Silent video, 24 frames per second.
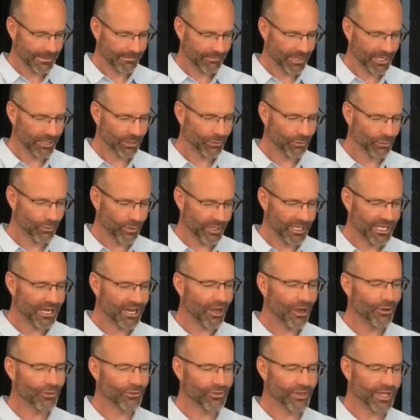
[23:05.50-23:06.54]
But Lord, we
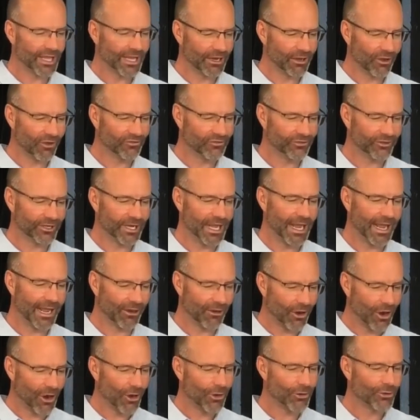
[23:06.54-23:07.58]
know that often
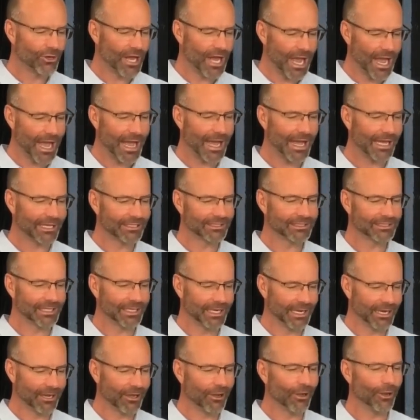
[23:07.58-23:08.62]
our own hearts
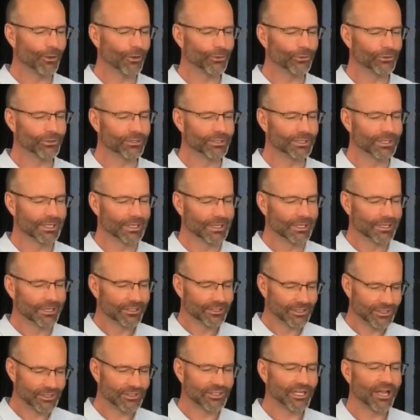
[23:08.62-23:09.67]
and our own
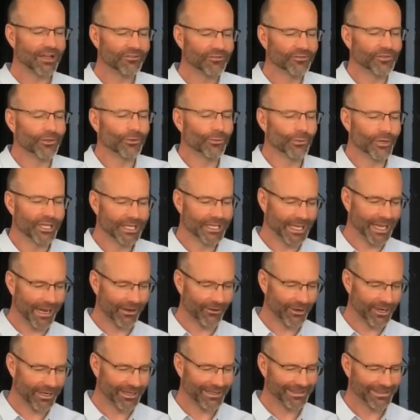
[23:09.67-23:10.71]
stuff that we
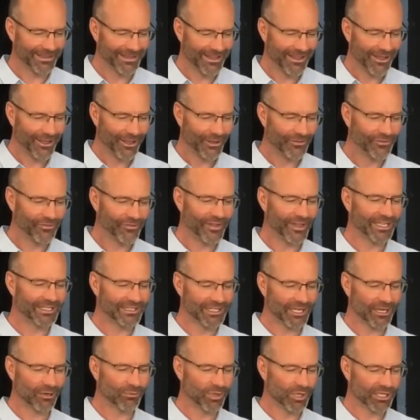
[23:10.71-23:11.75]
carry
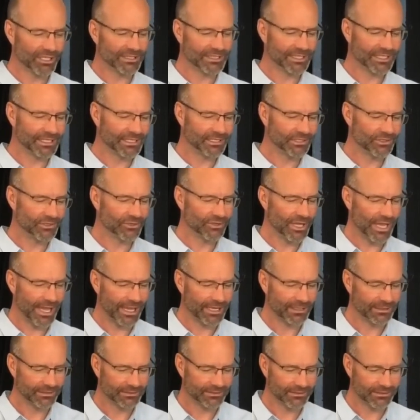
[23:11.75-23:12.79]
affects our ability to do that.
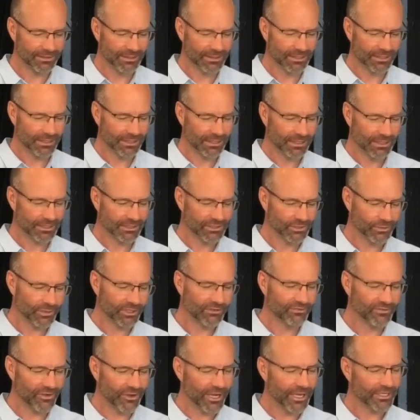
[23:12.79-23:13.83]
So we
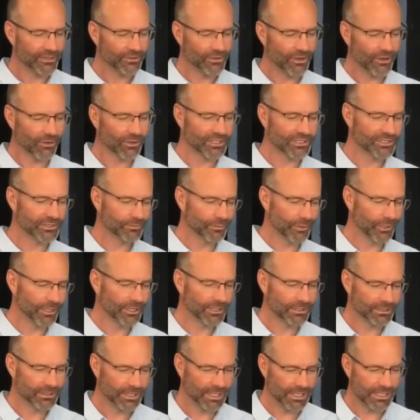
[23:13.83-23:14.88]
invite you, Holy Spirit,
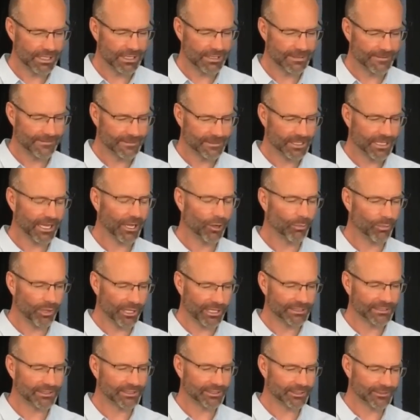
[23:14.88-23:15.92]
to help
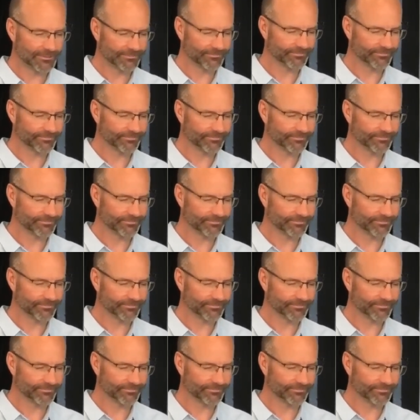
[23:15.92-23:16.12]
us